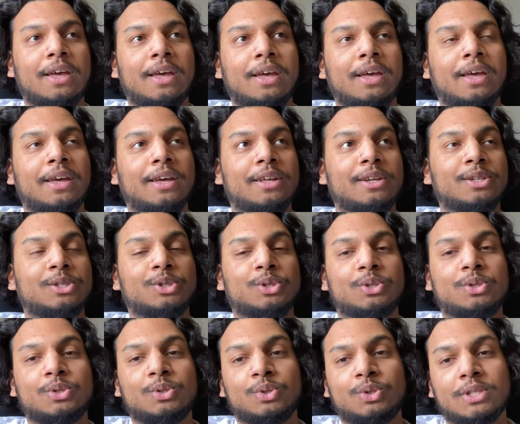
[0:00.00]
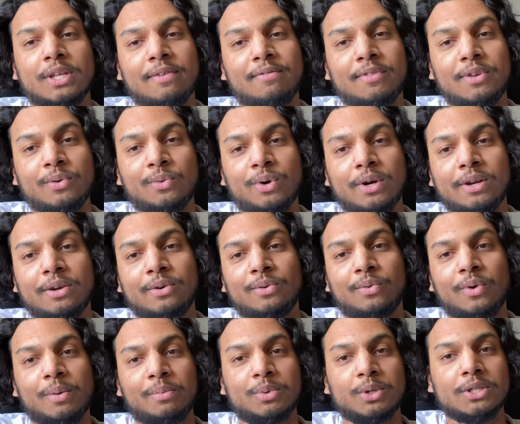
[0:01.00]
and 71
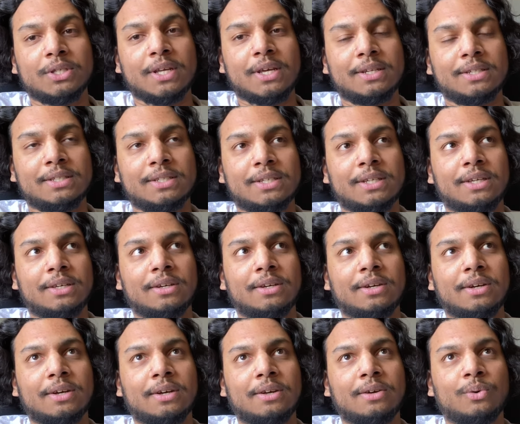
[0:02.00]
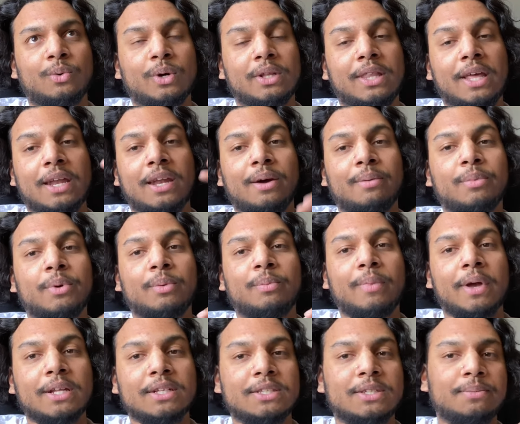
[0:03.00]
representing what that number
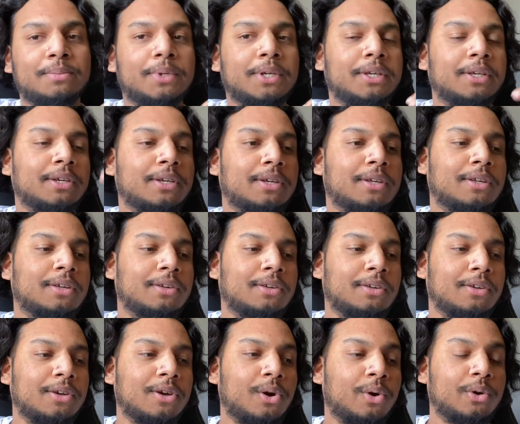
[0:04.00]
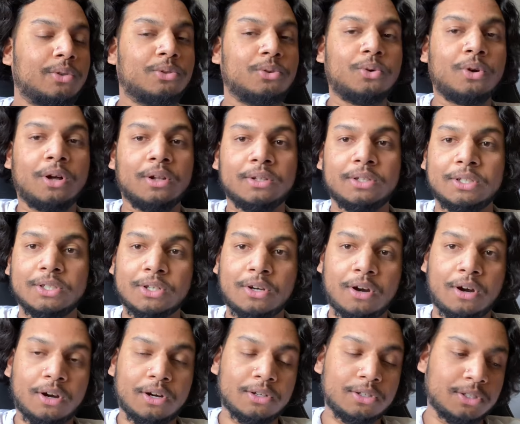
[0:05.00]
meant to me going through all these
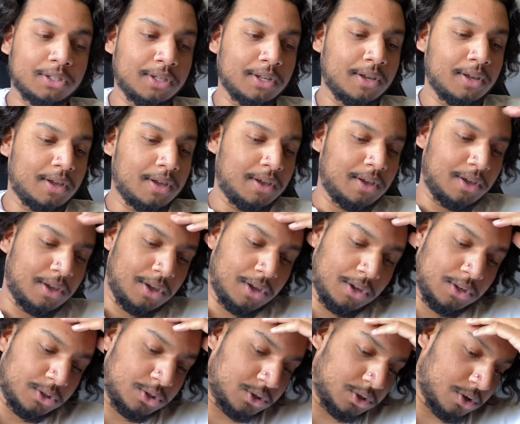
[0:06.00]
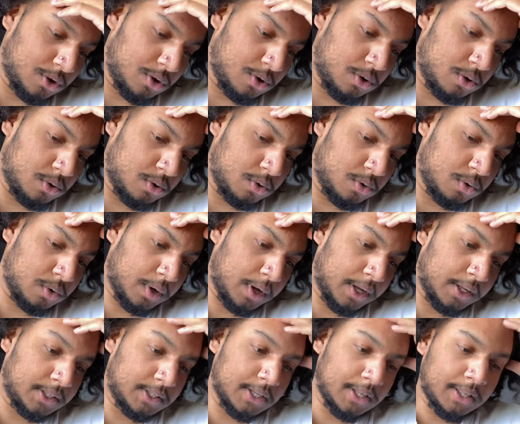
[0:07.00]
cars. So
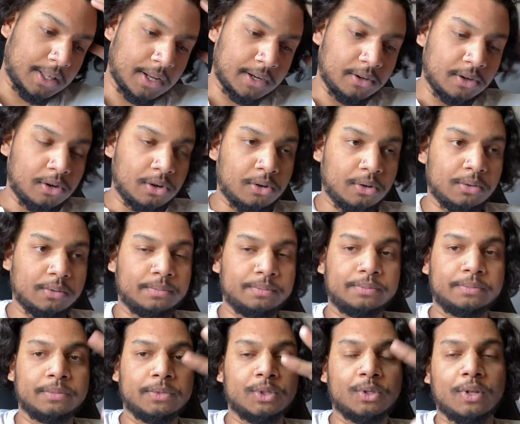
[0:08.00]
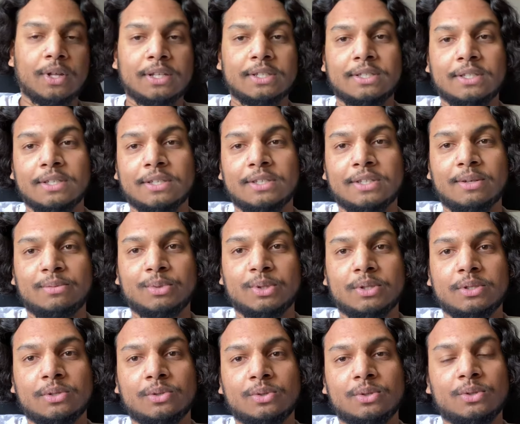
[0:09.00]
I set that goal. So that's some
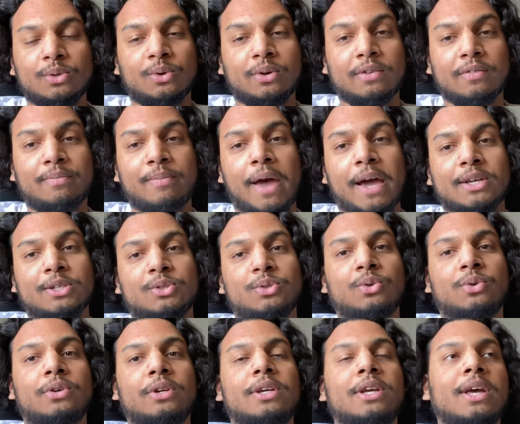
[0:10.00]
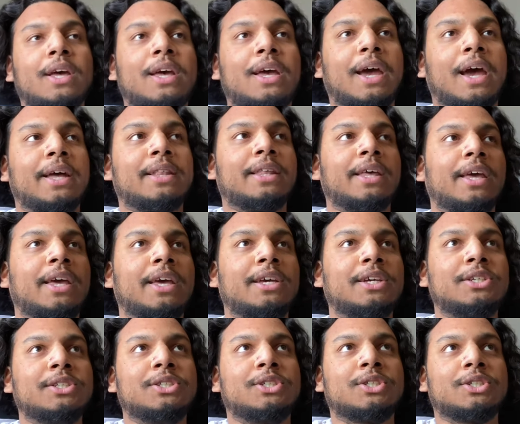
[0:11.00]
sort of backstory. At the
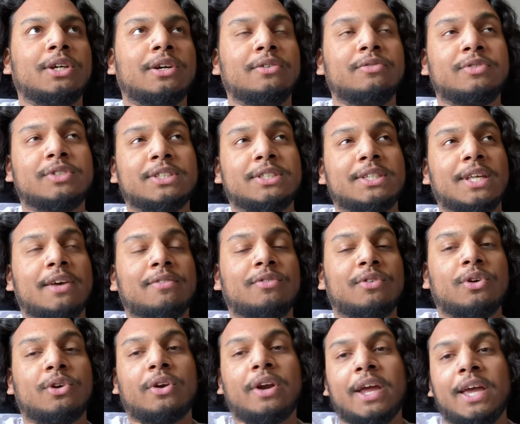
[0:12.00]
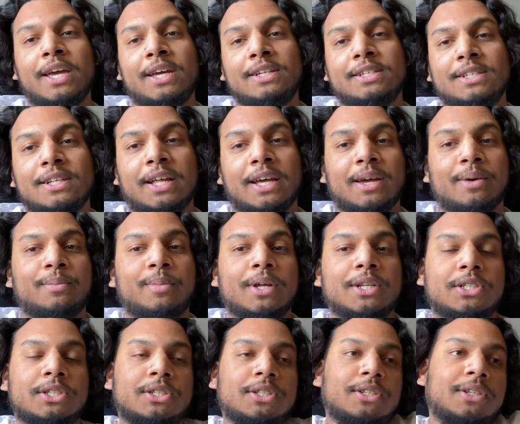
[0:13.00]
age of 7 or 8, like I
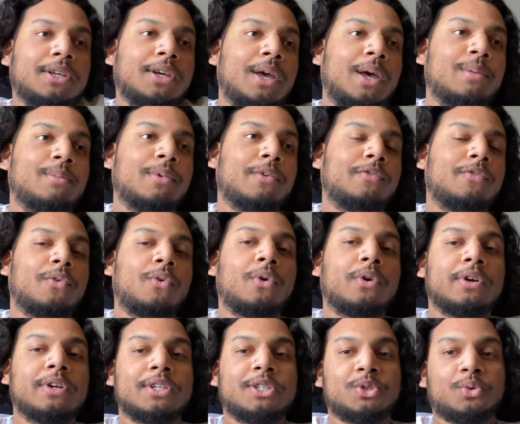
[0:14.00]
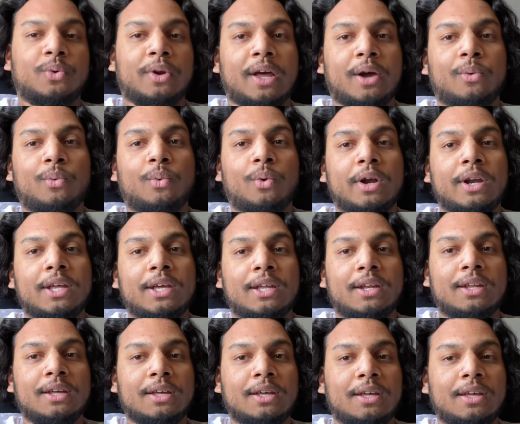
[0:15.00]
mentioned before, is when I wanted